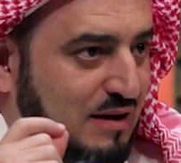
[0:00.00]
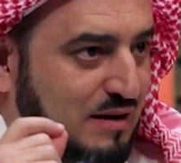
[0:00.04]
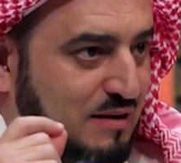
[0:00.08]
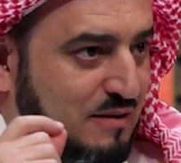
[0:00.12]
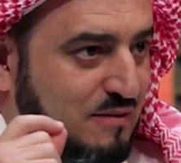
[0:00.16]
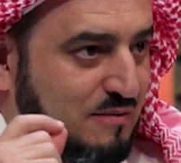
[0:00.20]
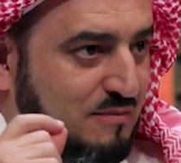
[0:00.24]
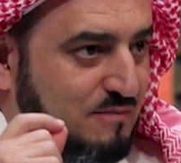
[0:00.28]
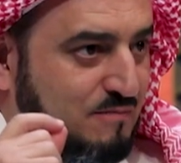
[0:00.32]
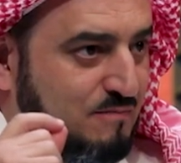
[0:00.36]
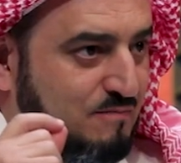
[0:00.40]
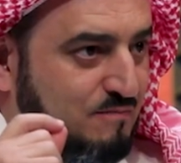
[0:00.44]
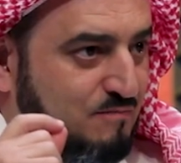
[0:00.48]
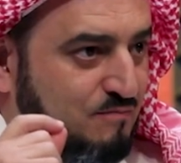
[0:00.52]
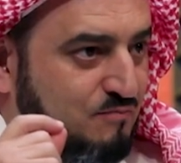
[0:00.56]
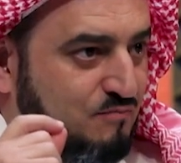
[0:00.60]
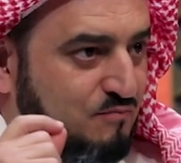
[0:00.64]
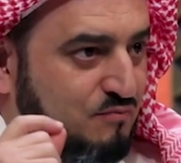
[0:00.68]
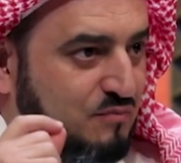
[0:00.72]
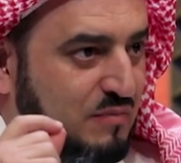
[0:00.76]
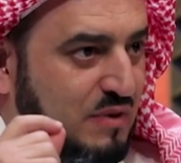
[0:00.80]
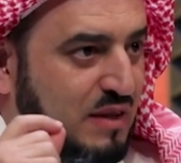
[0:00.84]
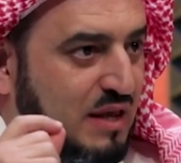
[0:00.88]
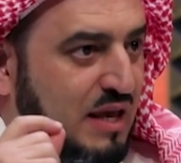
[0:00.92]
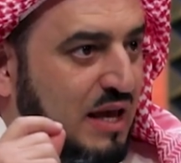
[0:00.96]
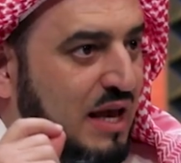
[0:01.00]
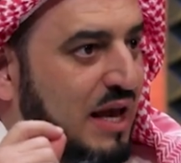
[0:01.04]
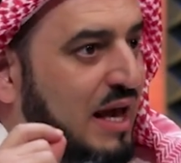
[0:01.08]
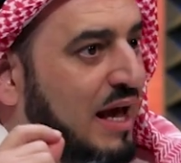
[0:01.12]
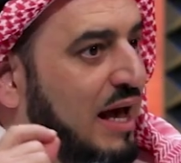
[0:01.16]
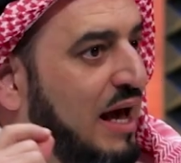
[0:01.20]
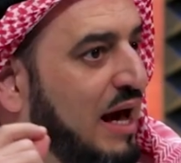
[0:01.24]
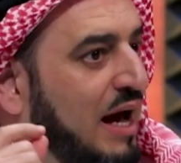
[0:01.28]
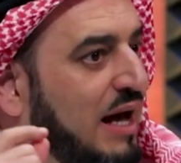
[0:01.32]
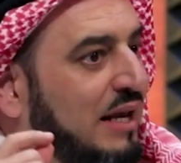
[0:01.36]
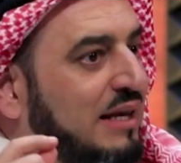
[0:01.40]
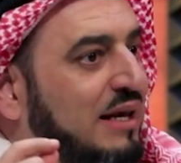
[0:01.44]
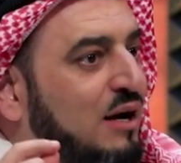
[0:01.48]
The Jews have
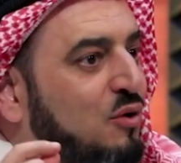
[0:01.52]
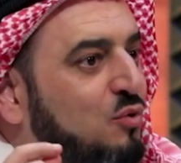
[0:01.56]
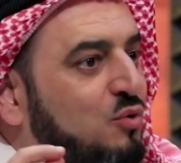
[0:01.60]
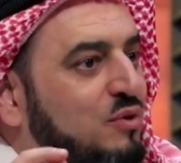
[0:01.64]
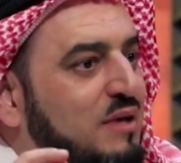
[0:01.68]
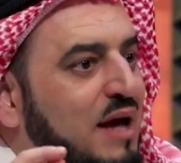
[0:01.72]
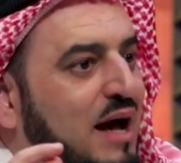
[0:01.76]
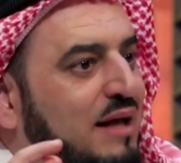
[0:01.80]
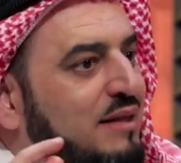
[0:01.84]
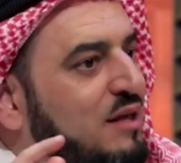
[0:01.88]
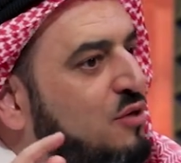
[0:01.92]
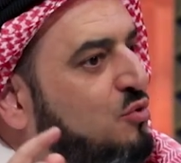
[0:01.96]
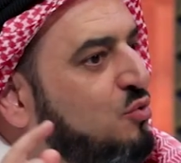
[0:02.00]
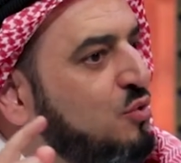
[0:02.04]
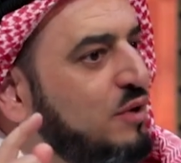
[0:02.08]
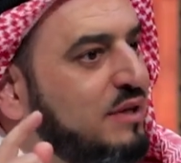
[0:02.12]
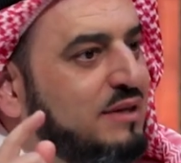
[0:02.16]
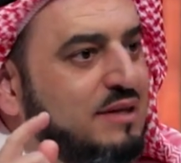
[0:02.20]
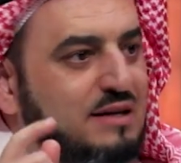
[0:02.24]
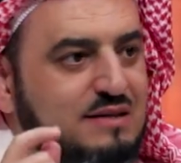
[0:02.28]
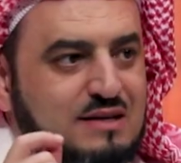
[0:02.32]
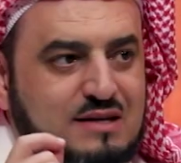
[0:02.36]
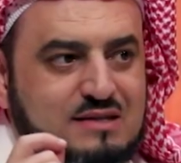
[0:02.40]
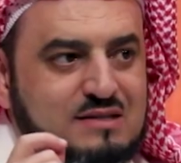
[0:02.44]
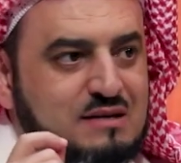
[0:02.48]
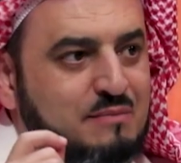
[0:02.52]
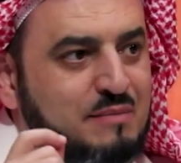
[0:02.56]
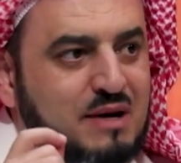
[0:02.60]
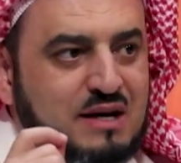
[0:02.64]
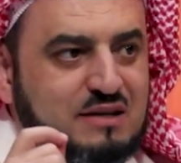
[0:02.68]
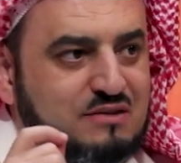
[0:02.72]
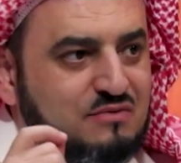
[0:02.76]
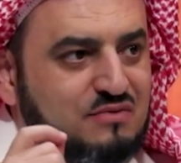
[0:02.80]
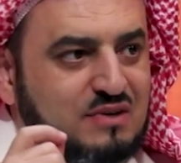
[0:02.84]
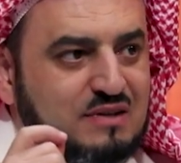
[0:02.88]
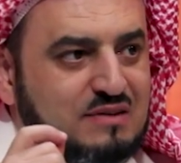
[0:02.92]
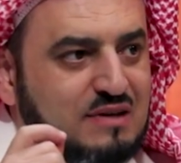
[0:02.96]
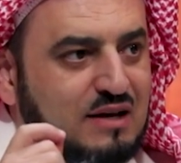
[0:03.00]
caused multiple crises
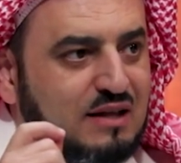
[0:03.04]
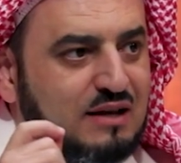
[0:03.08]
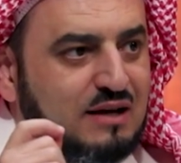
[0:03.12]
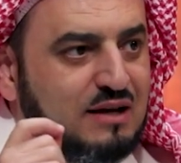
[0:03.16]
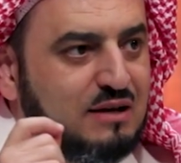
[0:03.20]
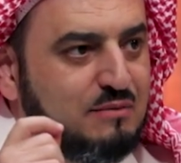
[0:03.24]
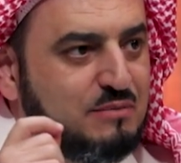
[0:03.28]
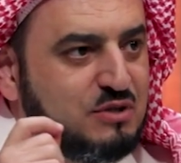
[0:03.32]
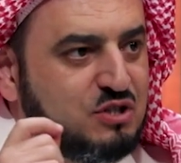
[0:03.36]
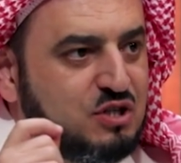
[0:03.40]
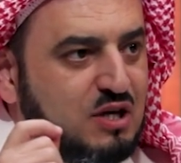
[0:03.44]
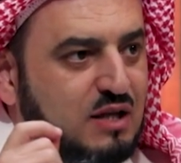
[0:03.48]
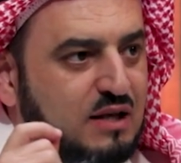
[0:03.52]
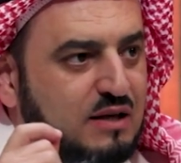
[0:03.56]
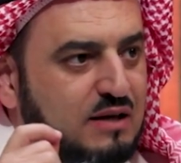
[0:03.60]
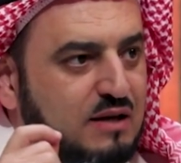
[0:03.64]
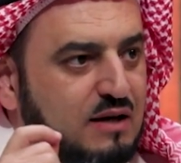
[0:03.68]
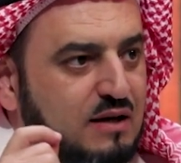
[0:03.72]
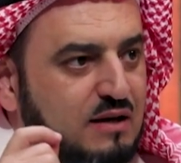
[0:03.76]
throughout history.